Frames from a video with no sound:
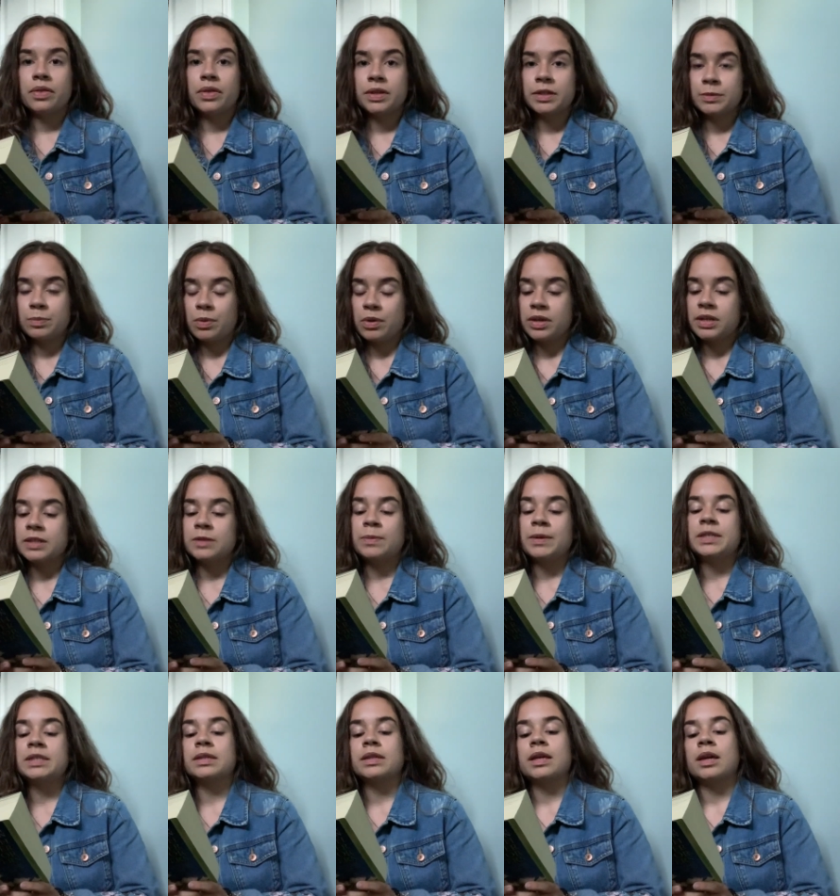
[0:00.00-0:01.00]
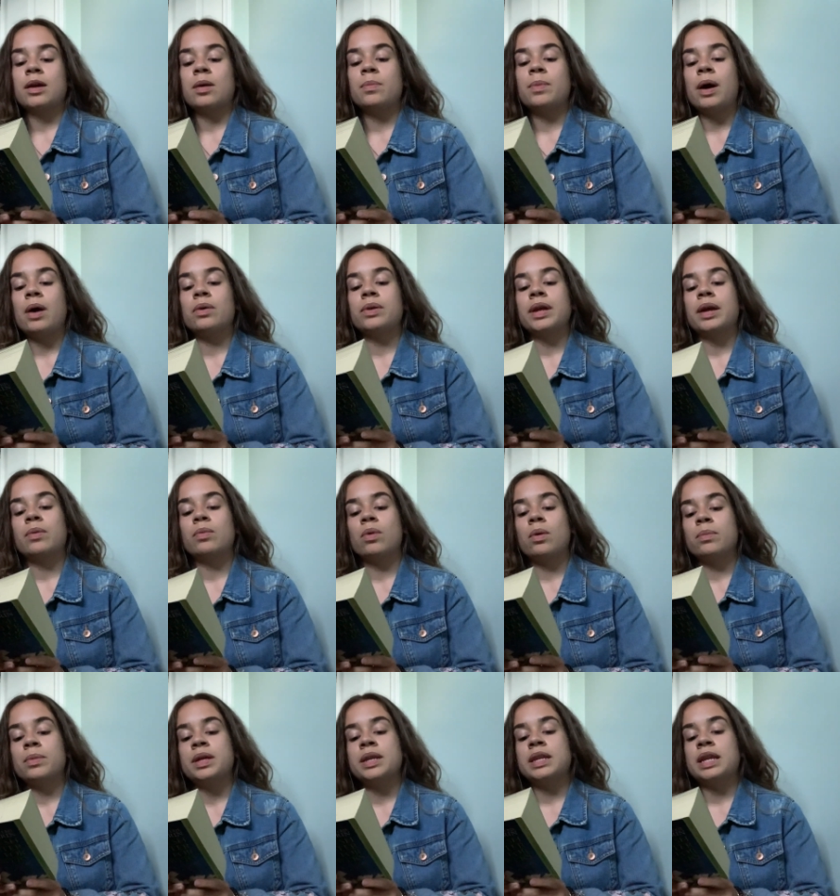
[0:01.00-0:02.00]
This book is basically about a
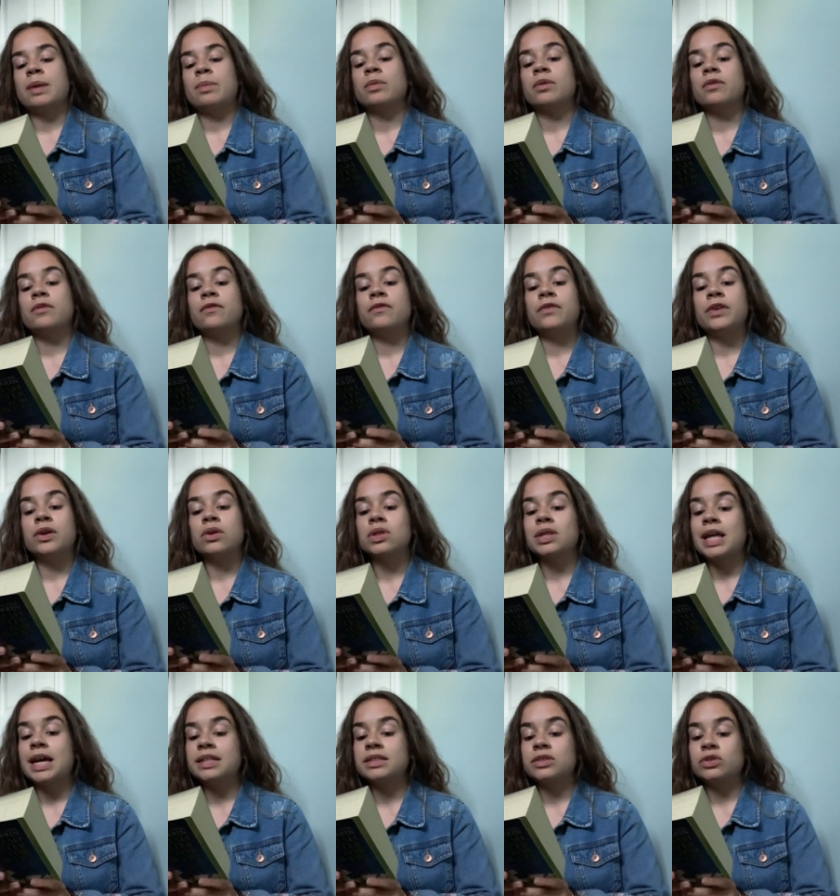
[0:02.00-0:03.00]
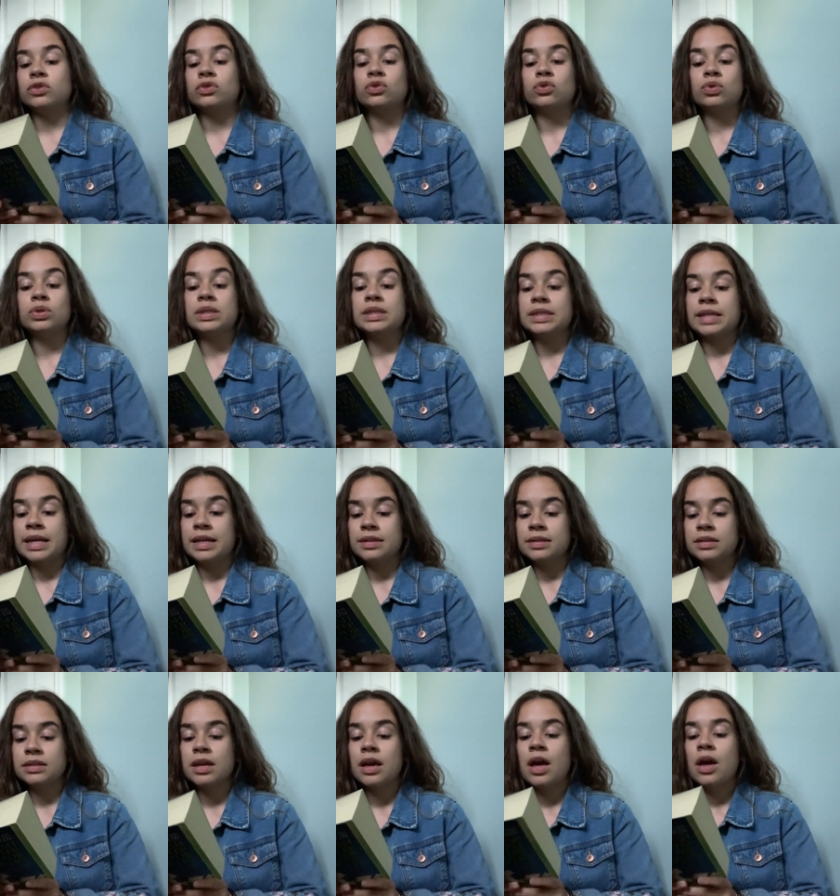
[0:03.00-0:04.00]
woman named Violette
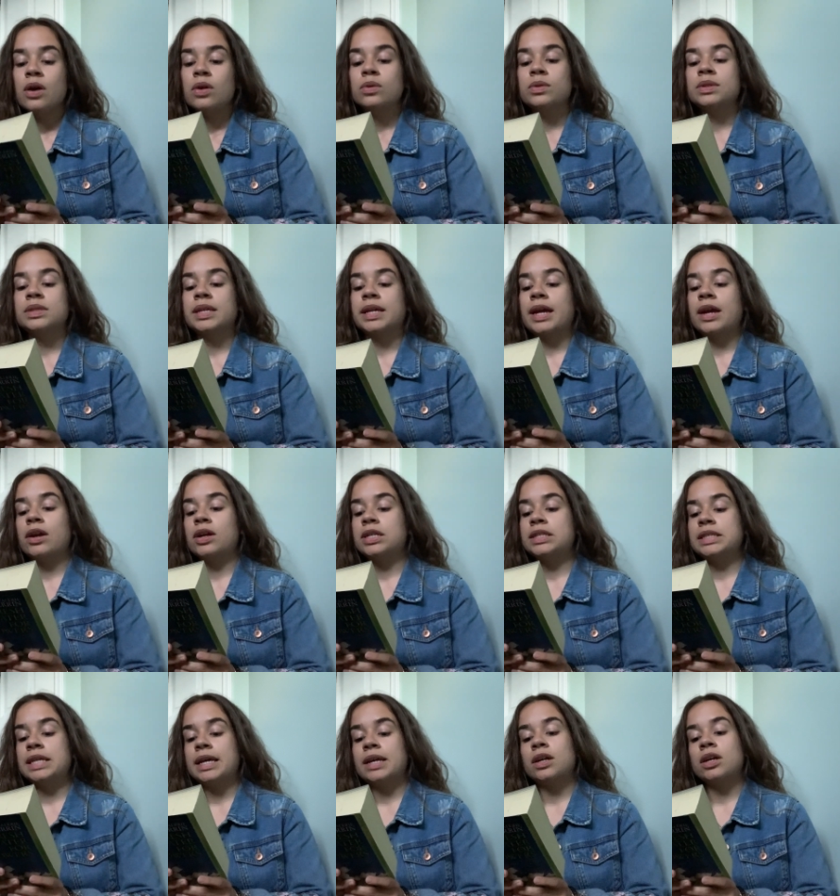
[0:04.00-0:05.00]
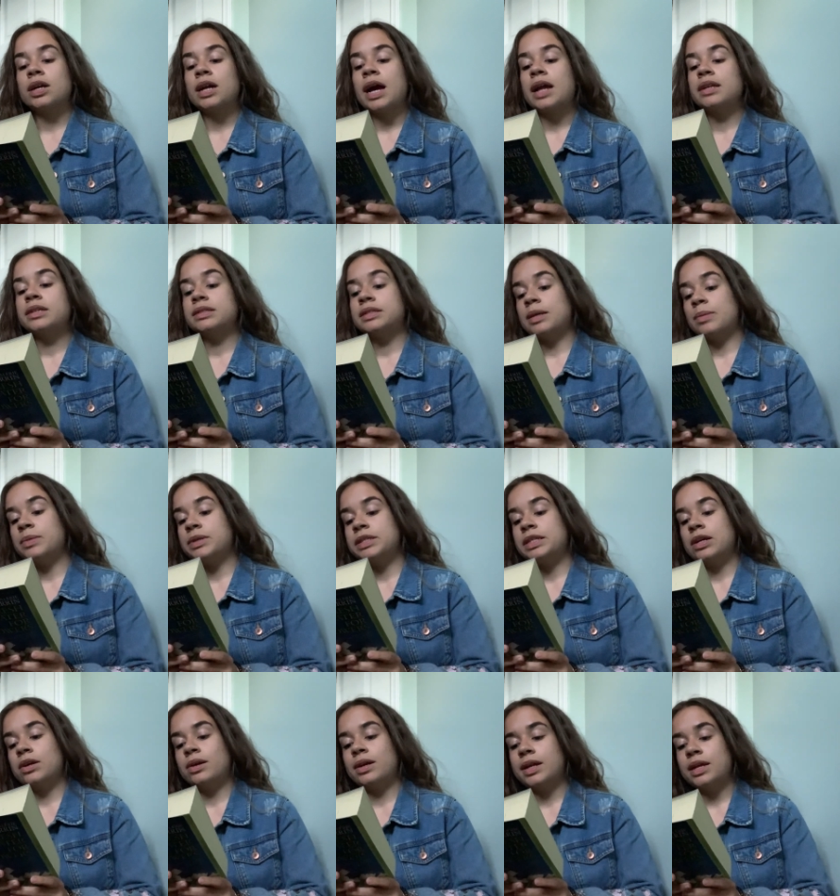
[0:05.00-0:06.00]
Toussaint, who's the caretaker at a
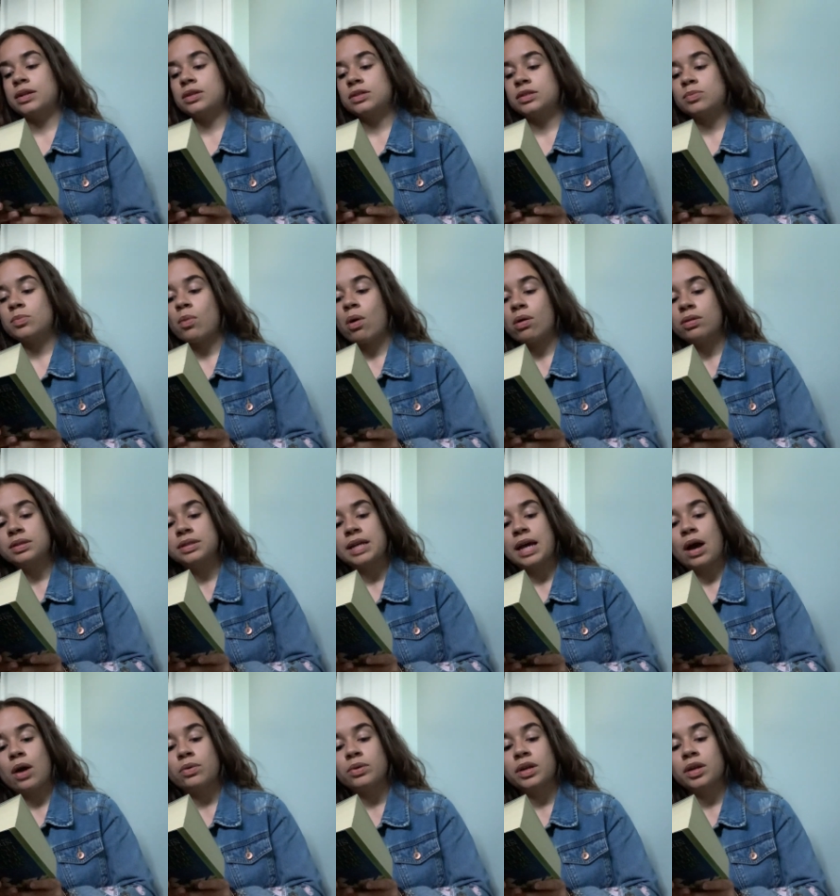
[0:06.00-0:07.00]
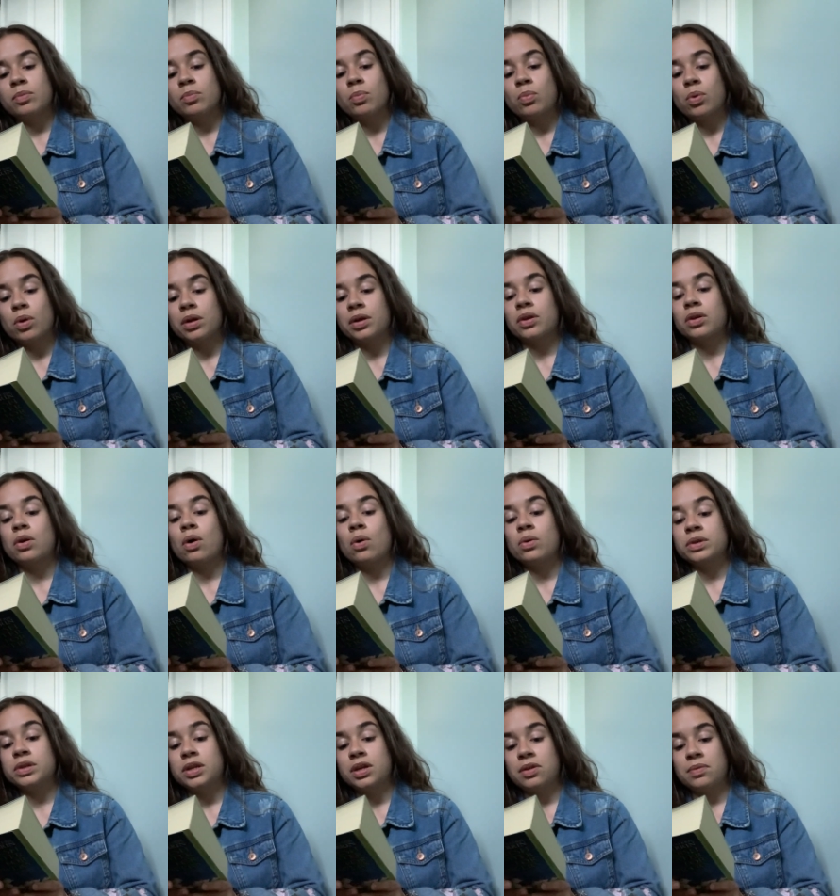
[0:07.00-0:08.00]
cemetery in a small town in
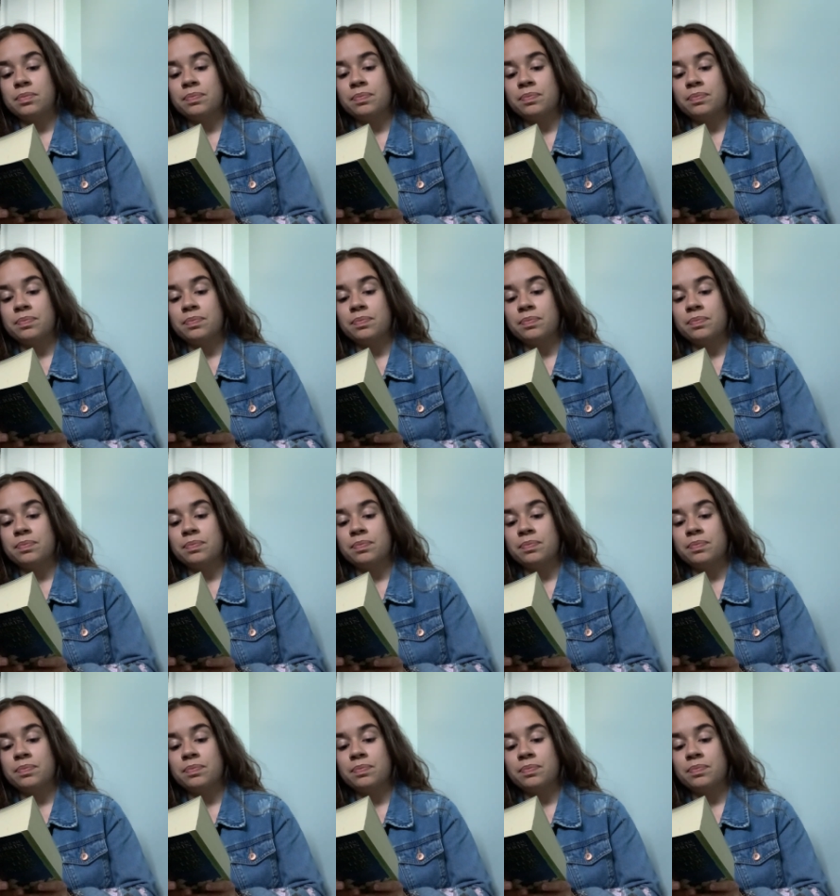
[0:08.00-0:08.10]
Bourgogne.